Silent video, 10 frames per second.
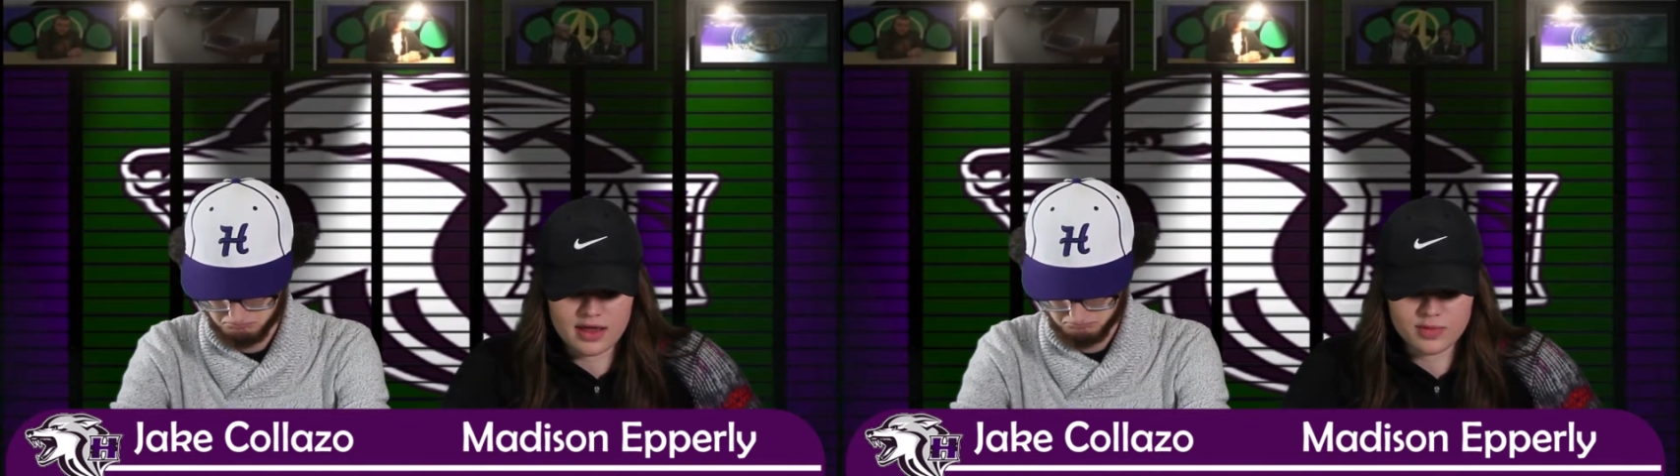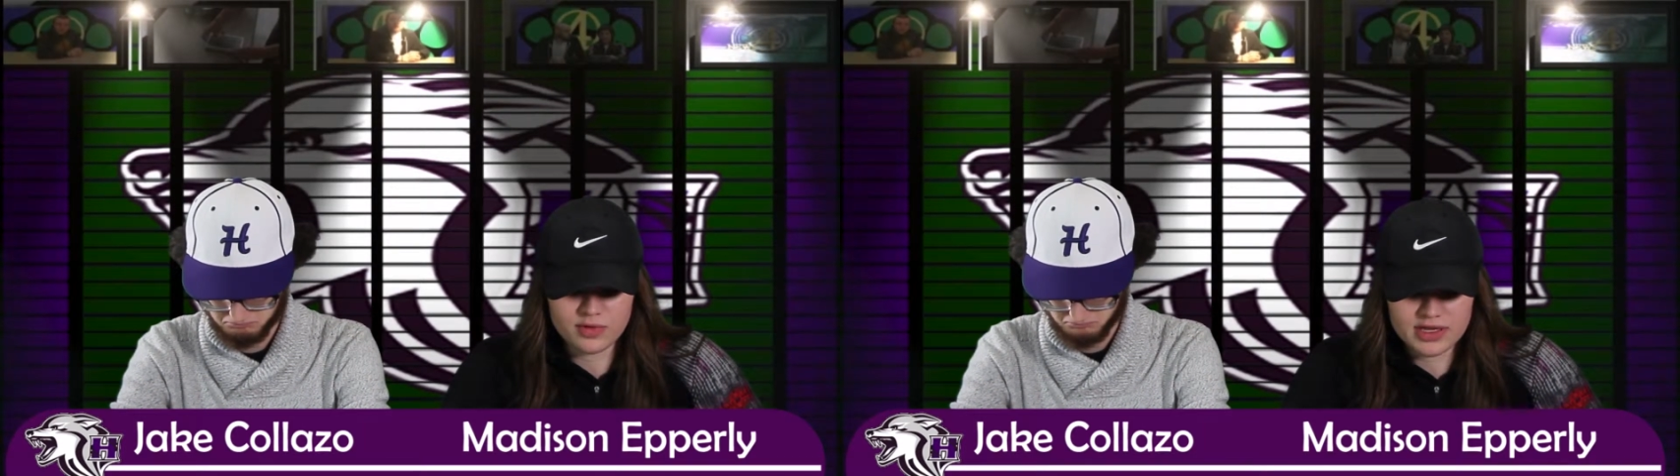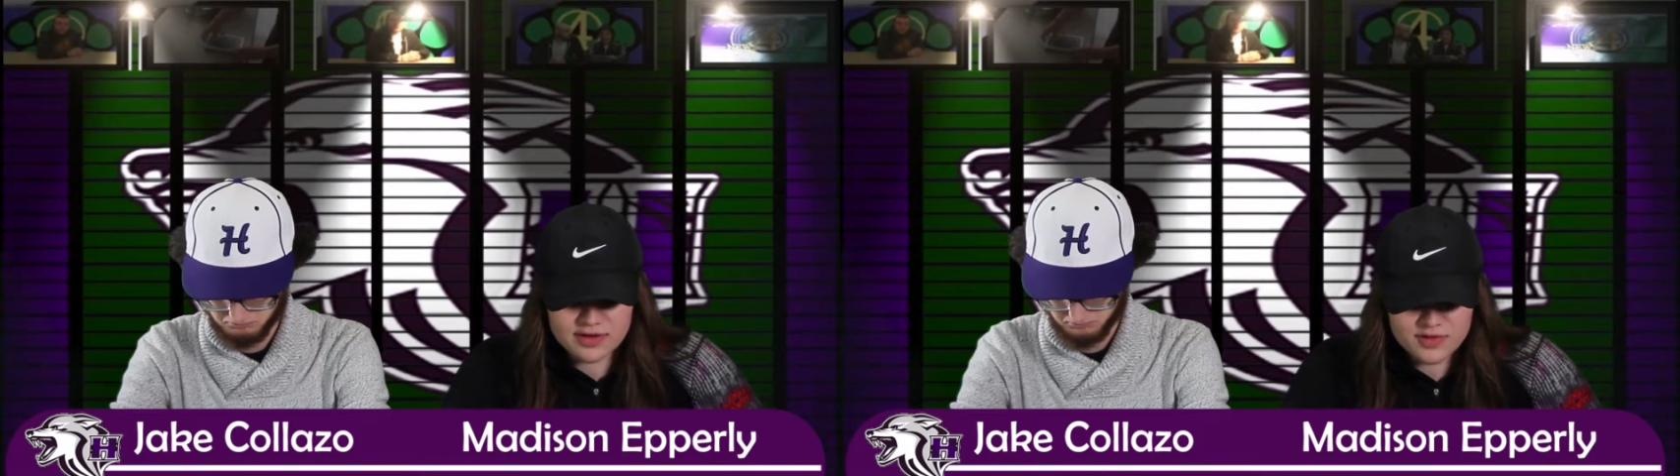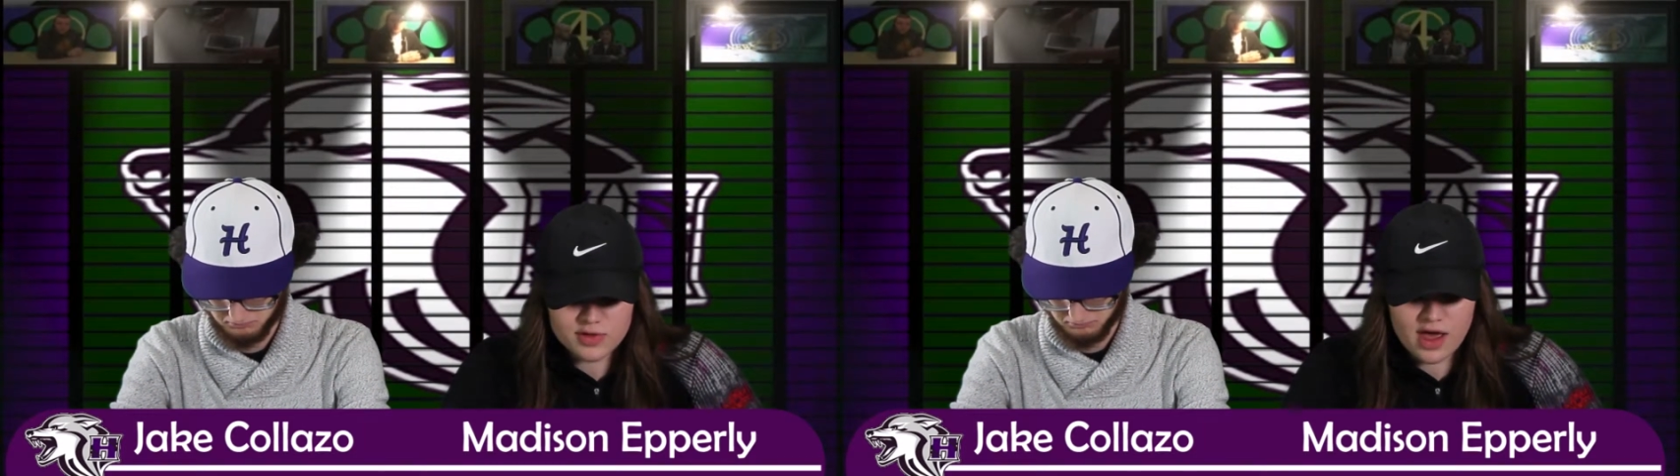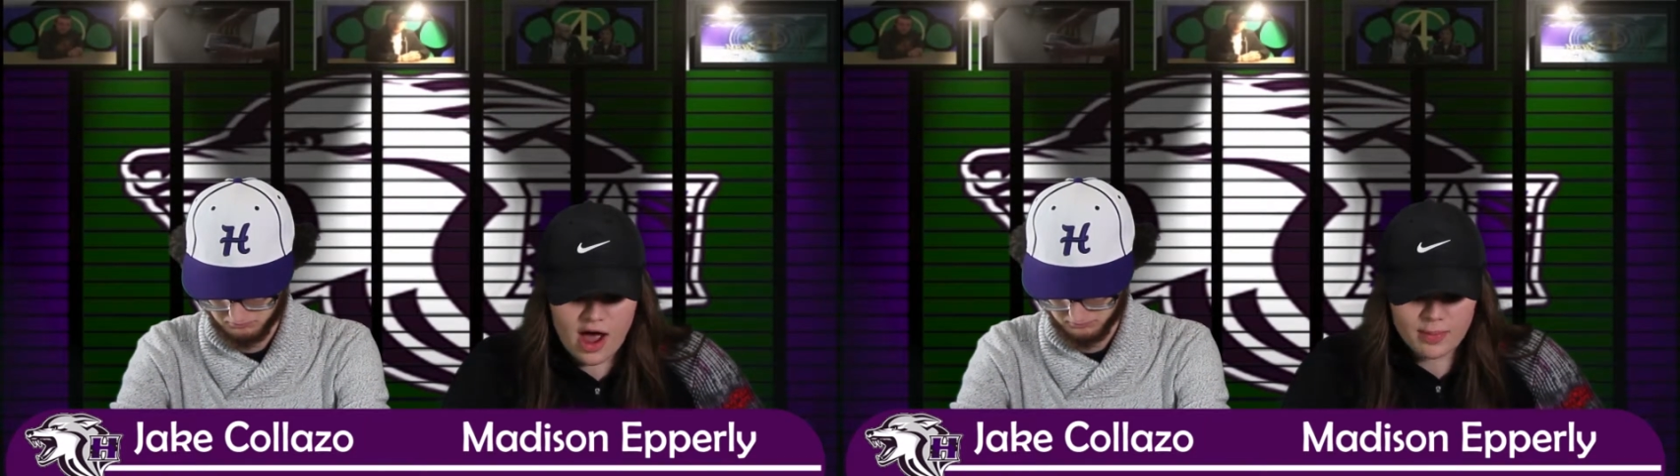it will give
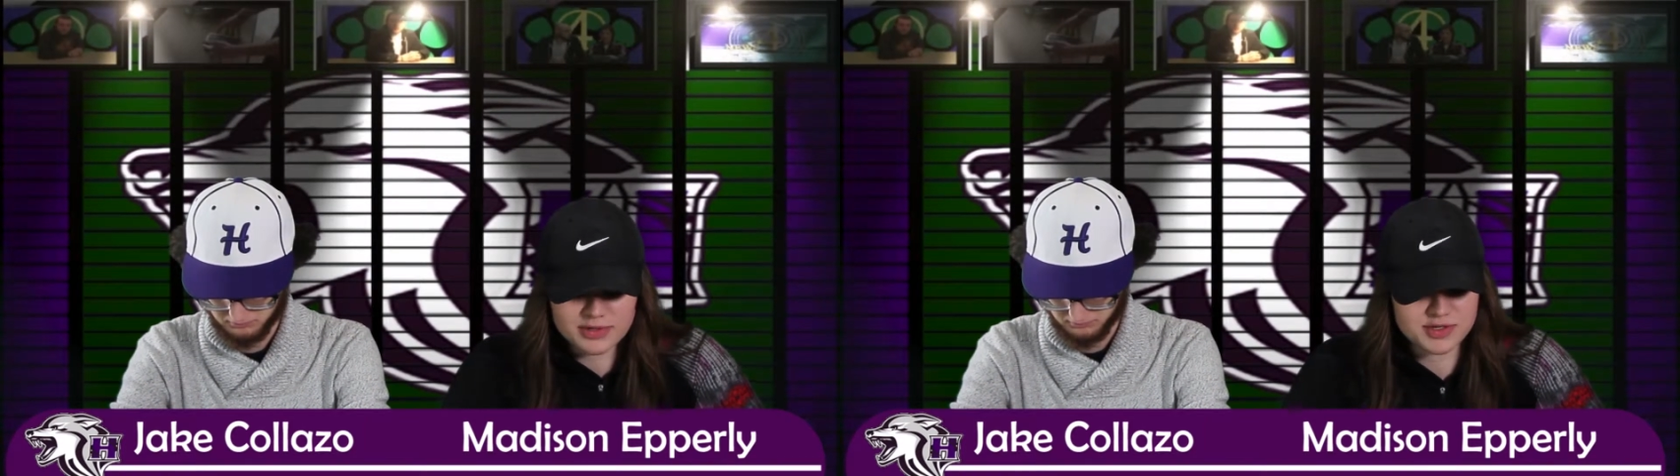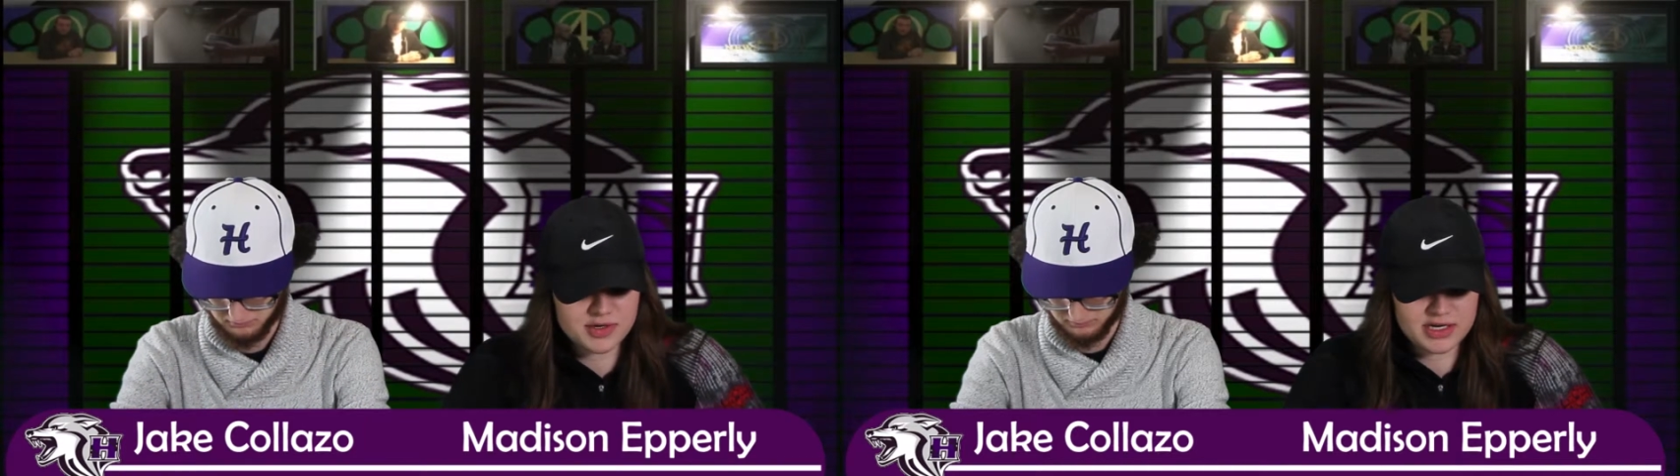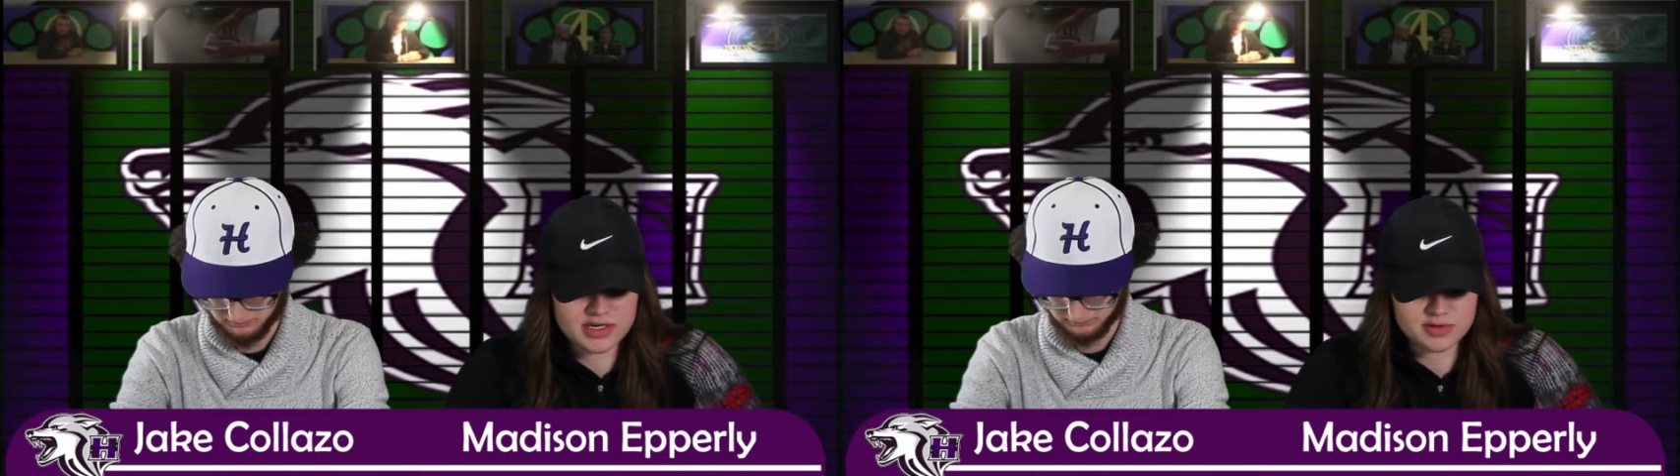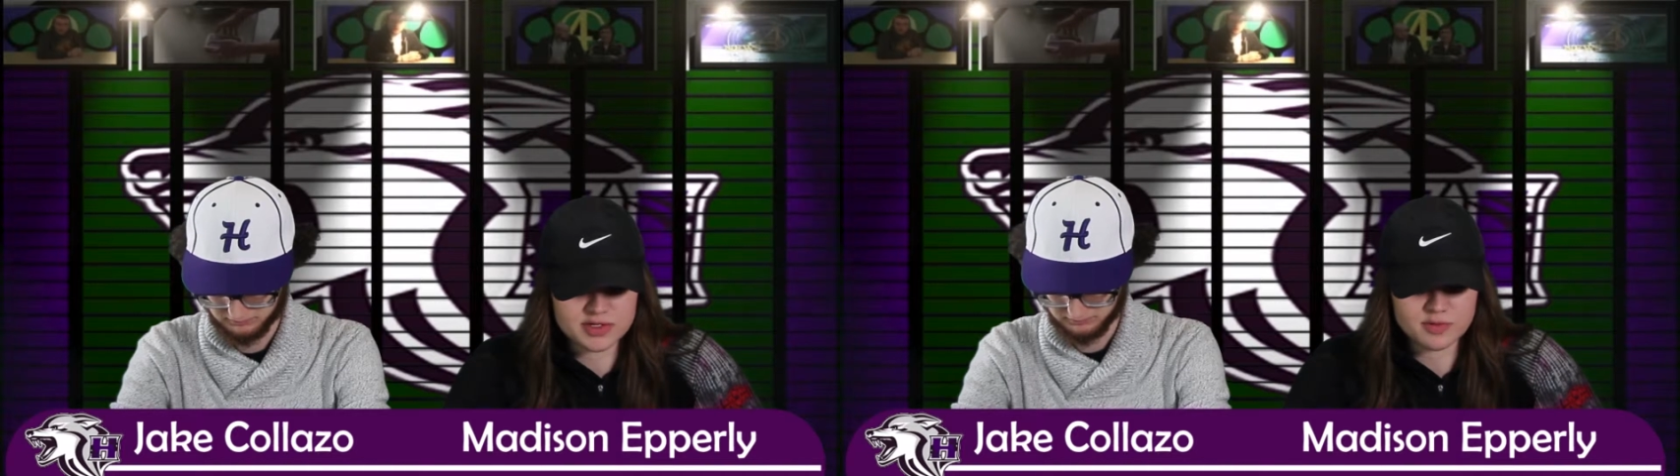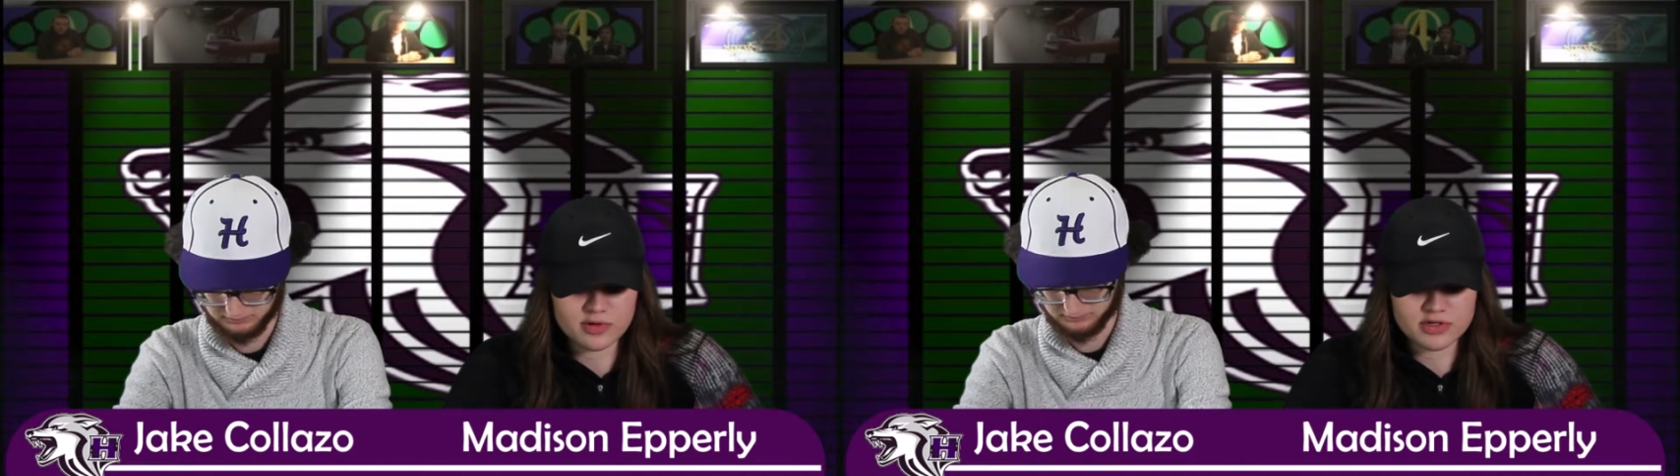you the opportunity to
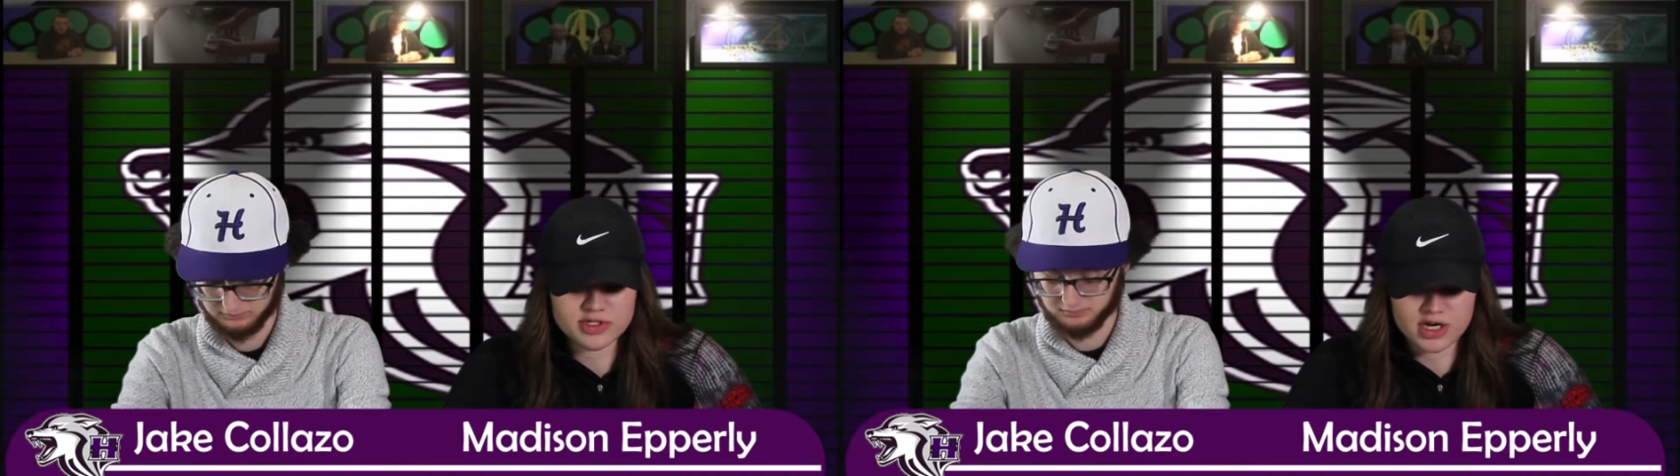explore